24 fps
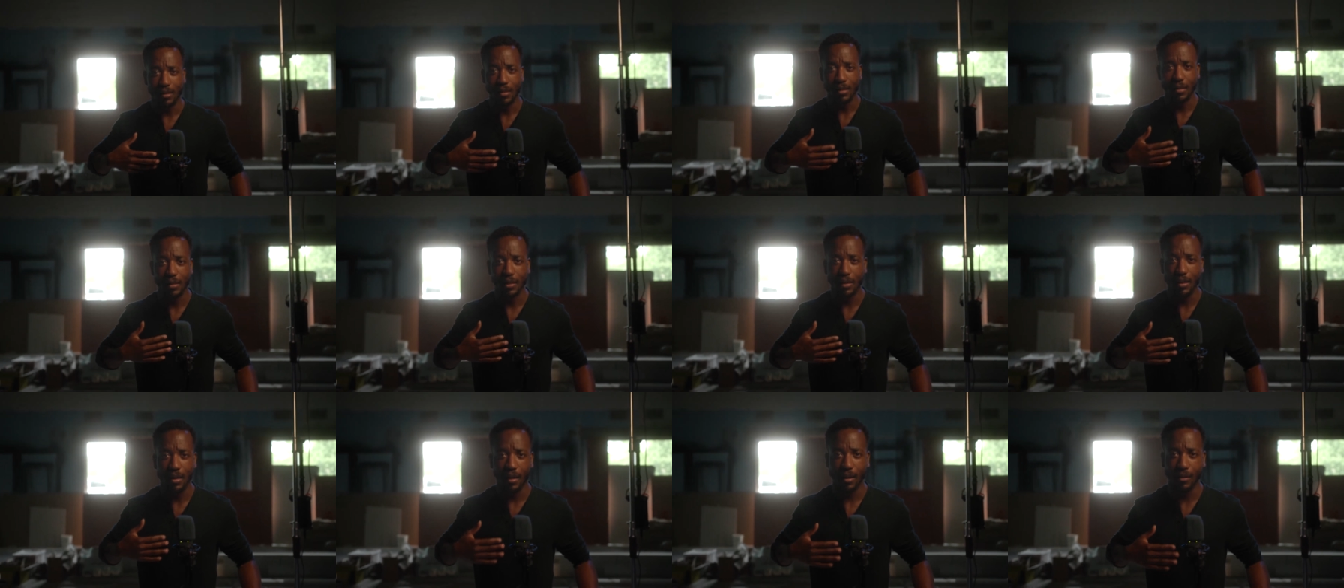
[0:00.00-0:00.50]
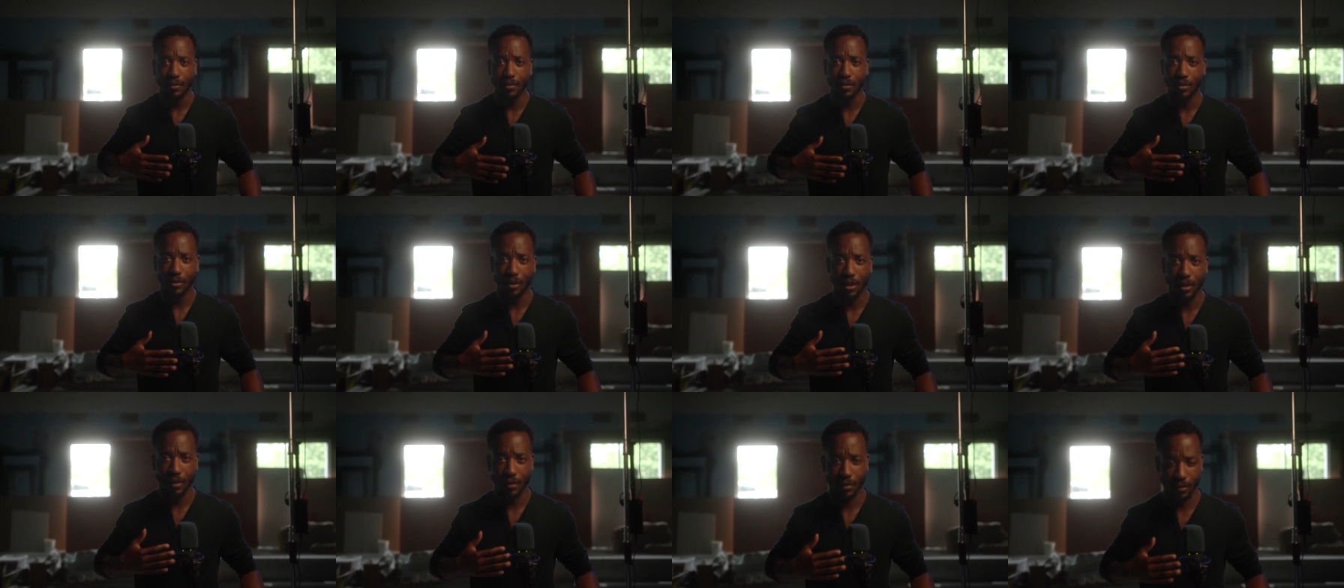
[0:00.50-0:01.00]
in Deon's
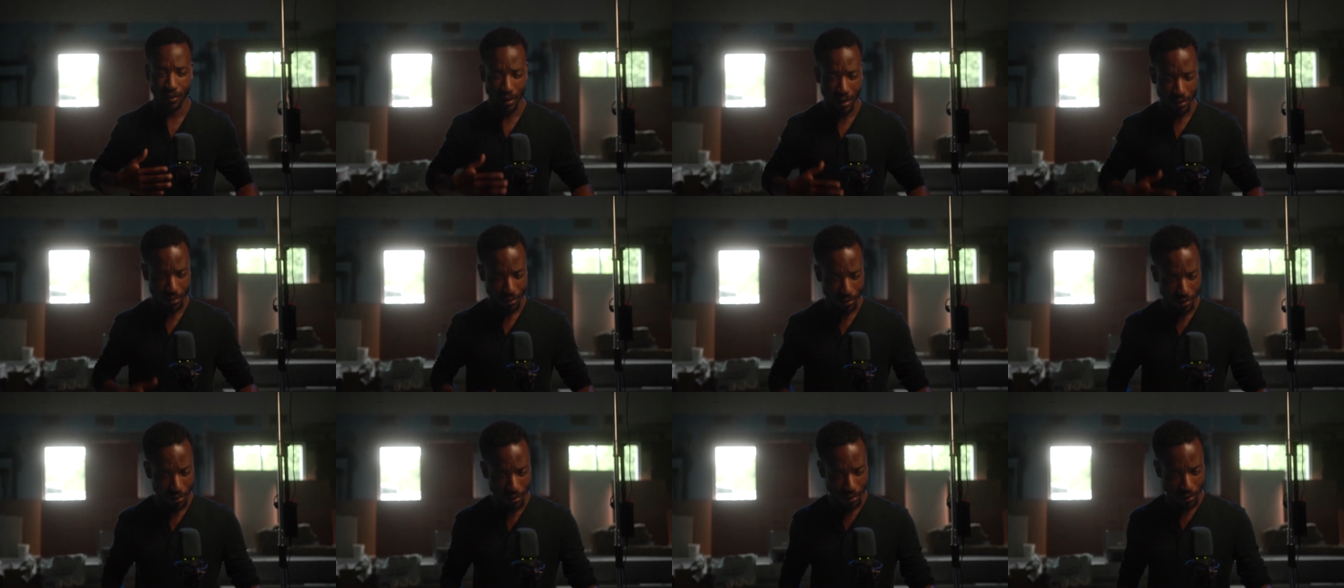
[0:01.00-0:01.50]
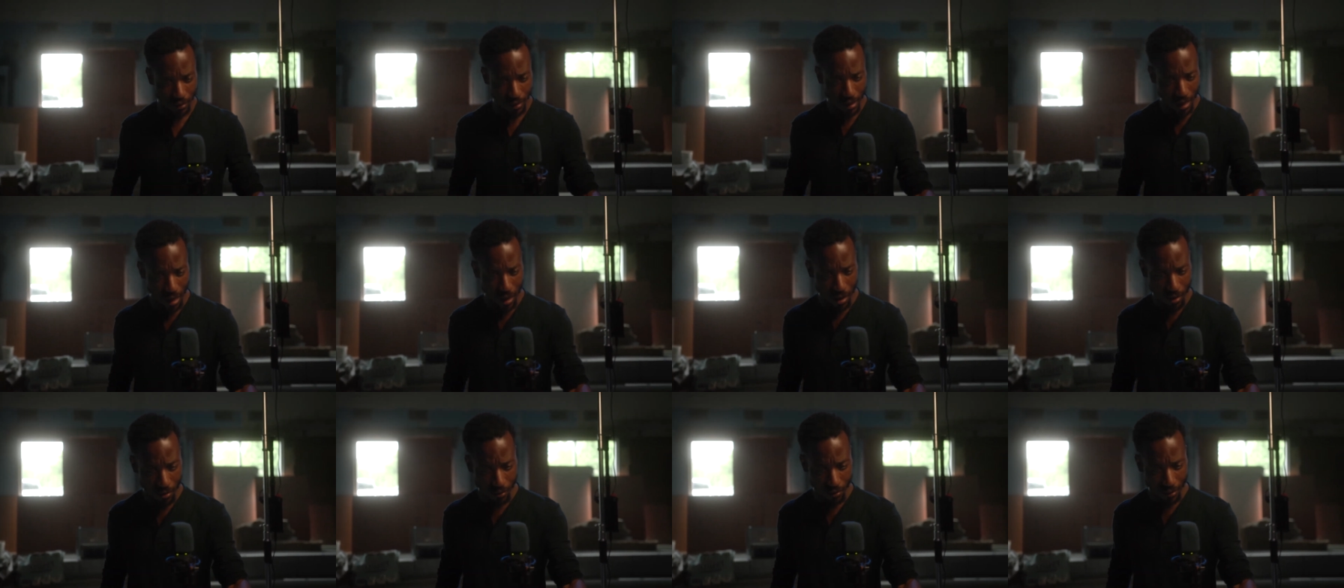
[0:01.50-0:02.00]
chest as he looked
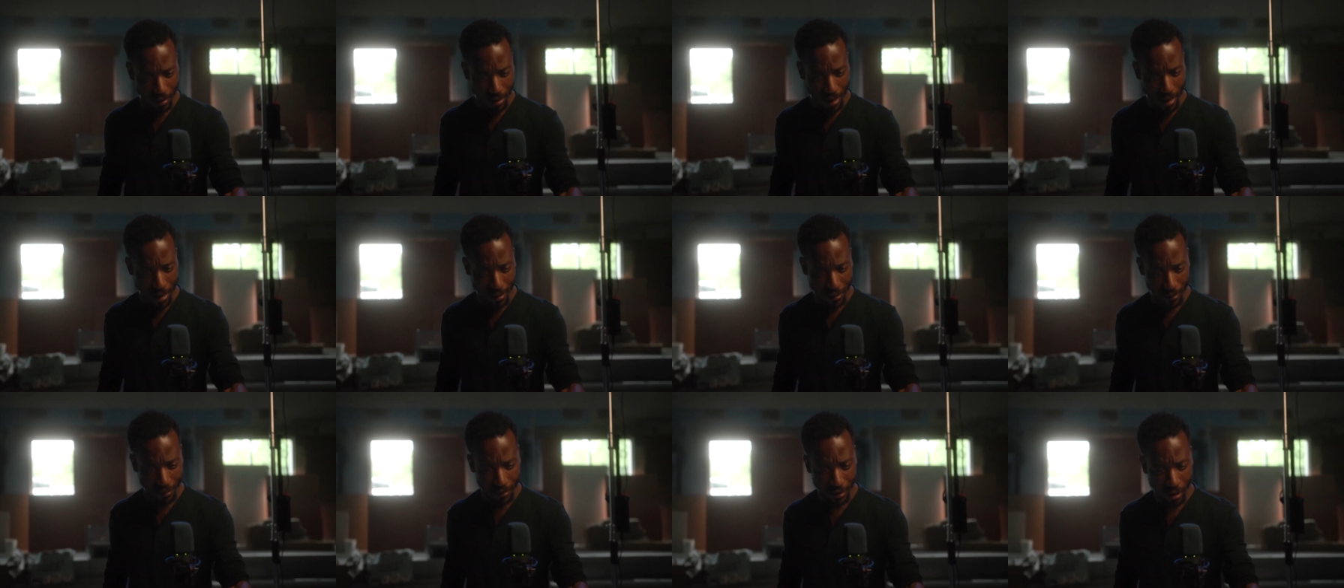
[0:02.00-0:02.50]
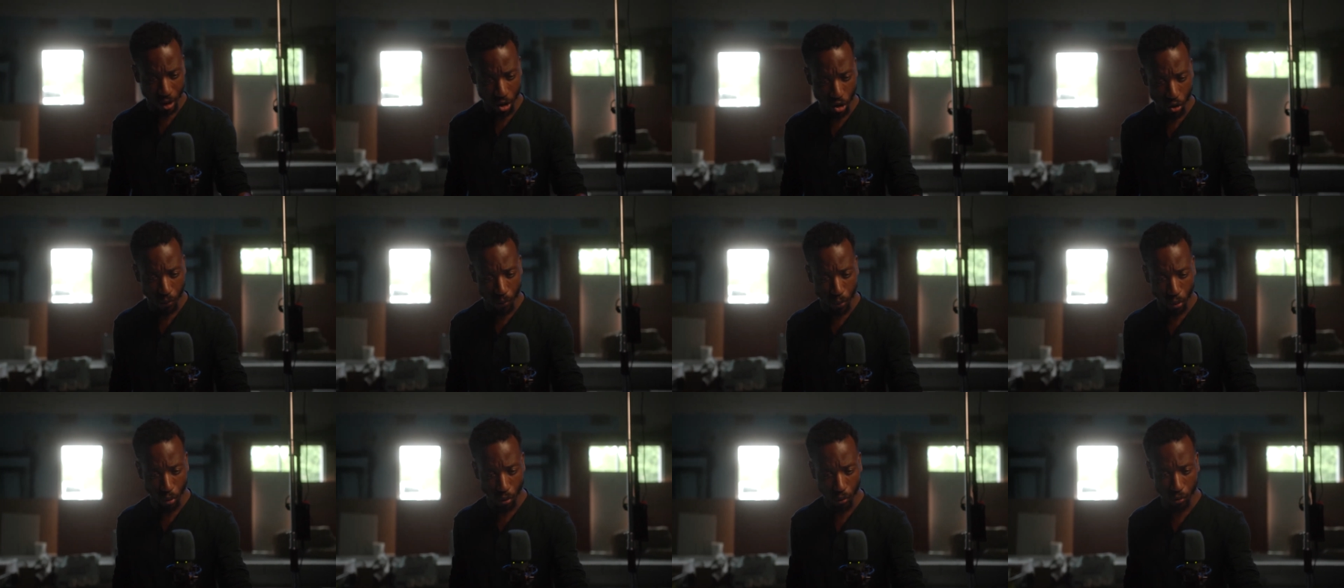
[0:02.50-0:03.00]
down at his little
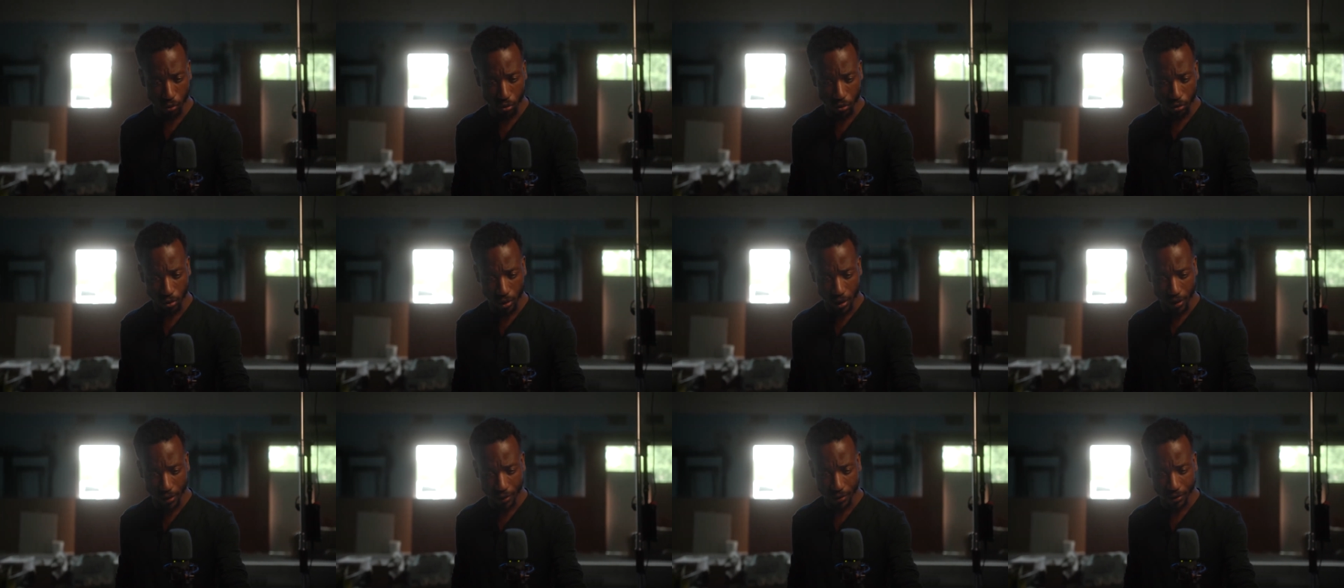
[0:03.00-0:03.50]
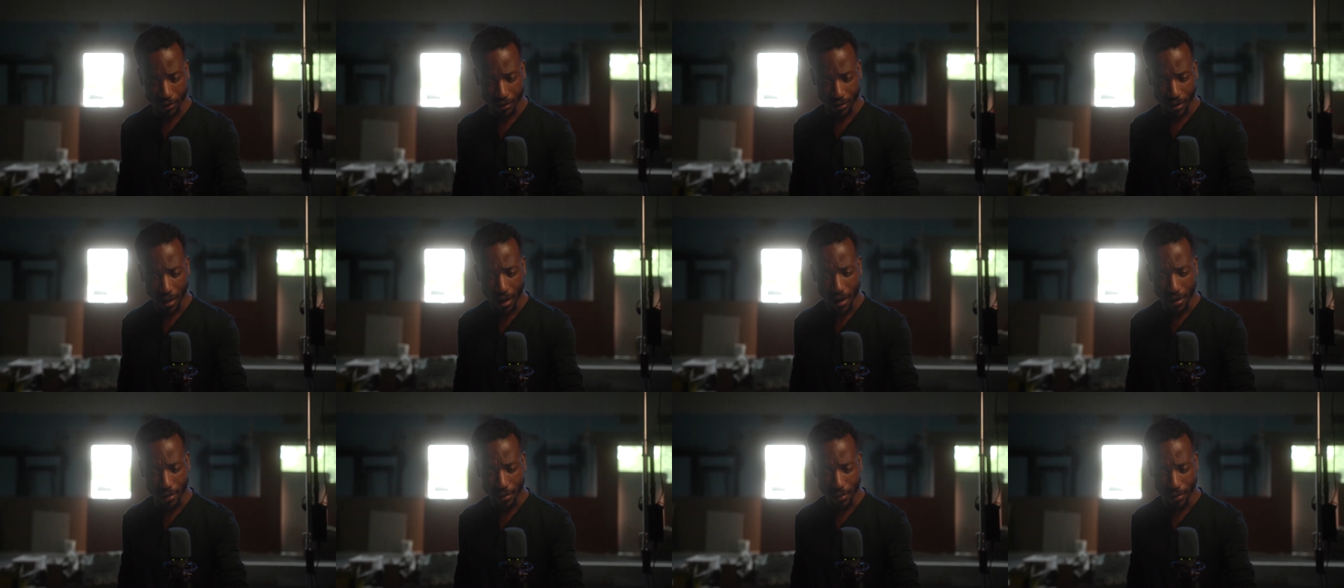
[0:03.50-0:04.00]
bro Trey
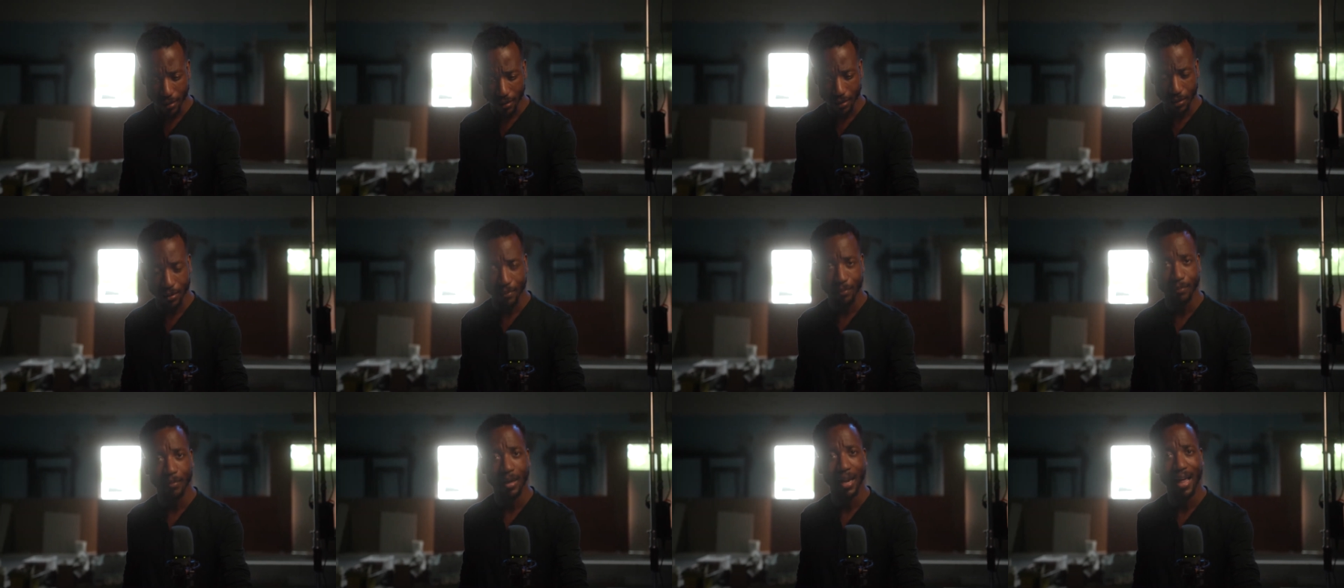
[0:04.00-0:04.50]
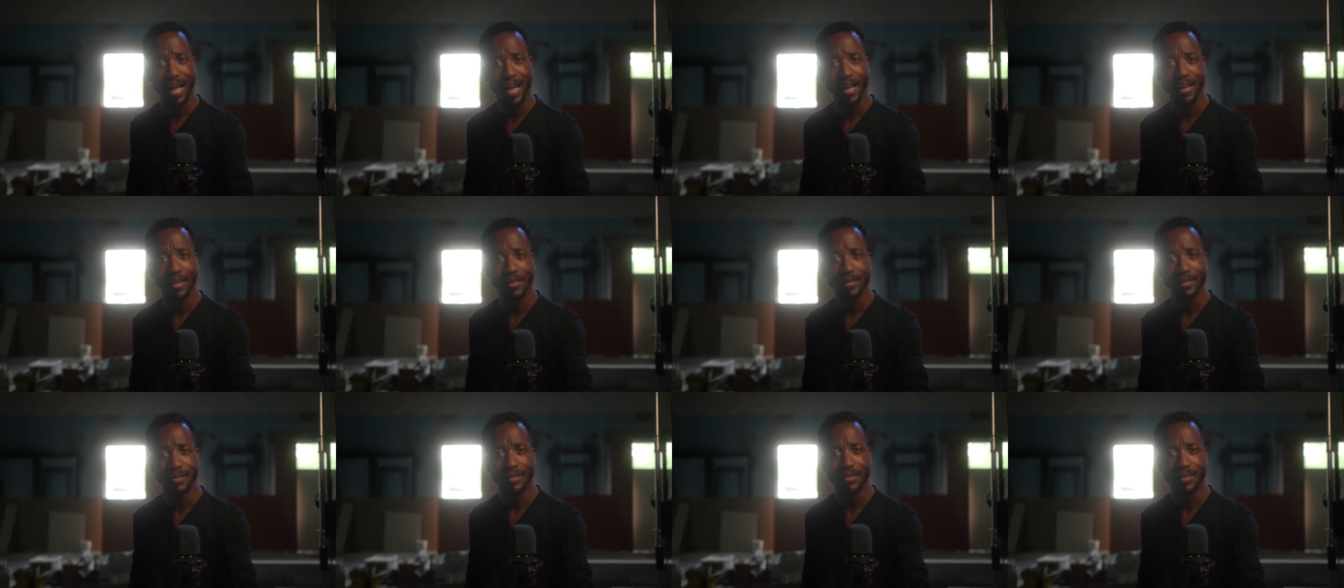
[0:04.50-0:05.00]
shot in the
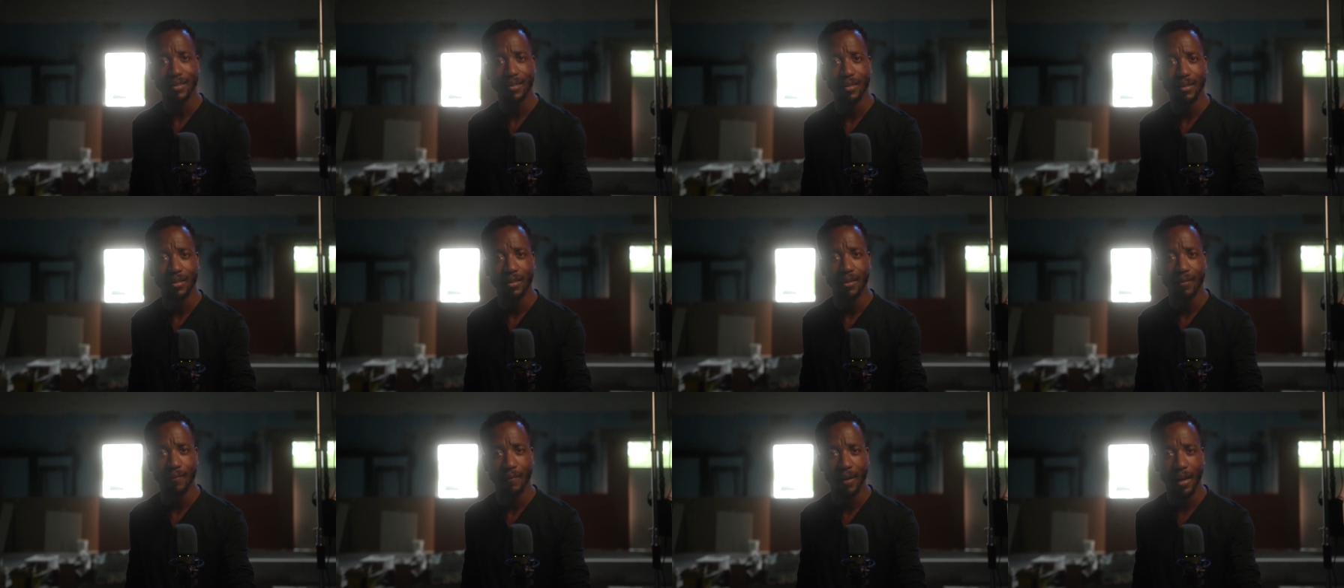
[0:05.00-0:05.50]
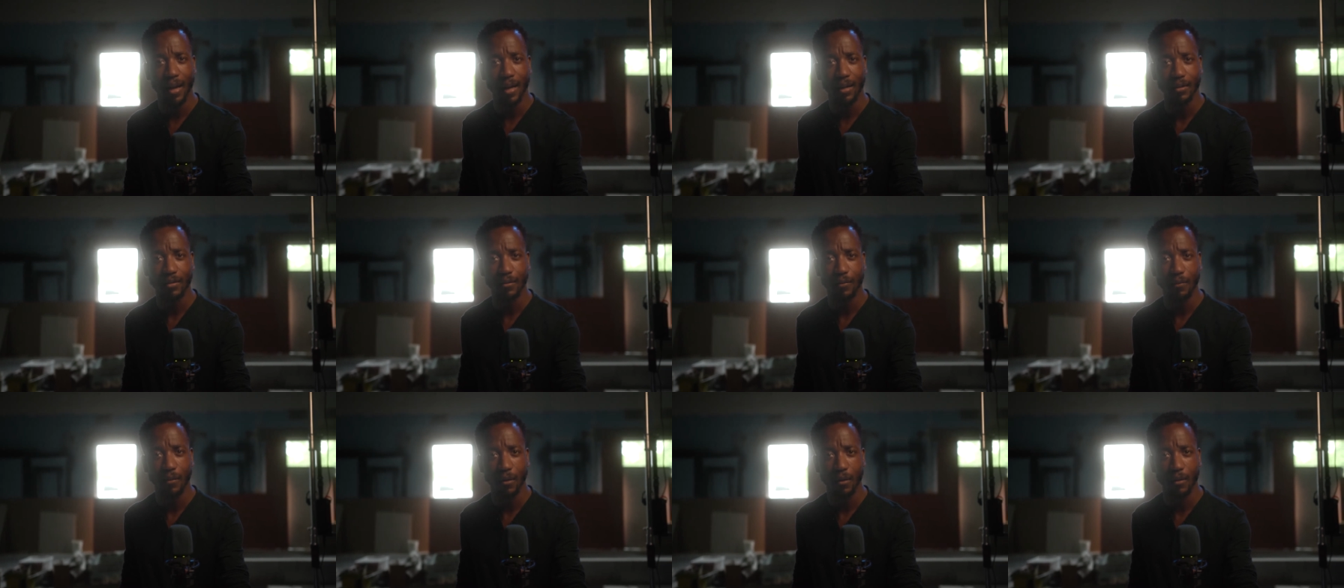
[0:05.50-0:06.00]
black sea of
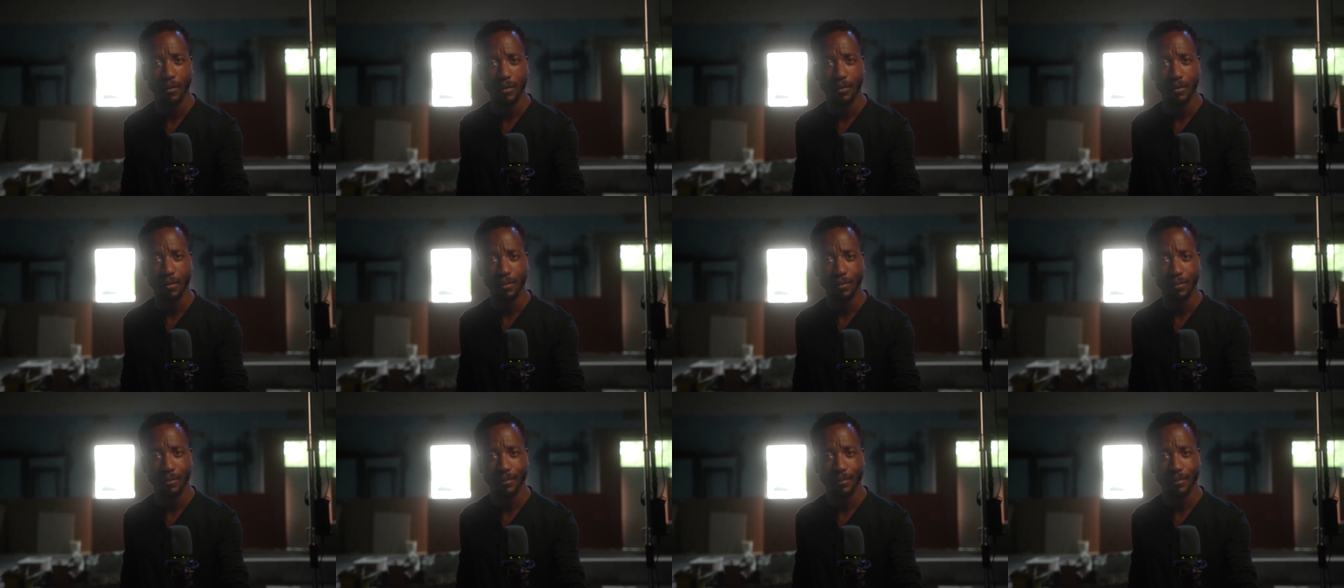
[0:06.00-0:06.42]
asphalt.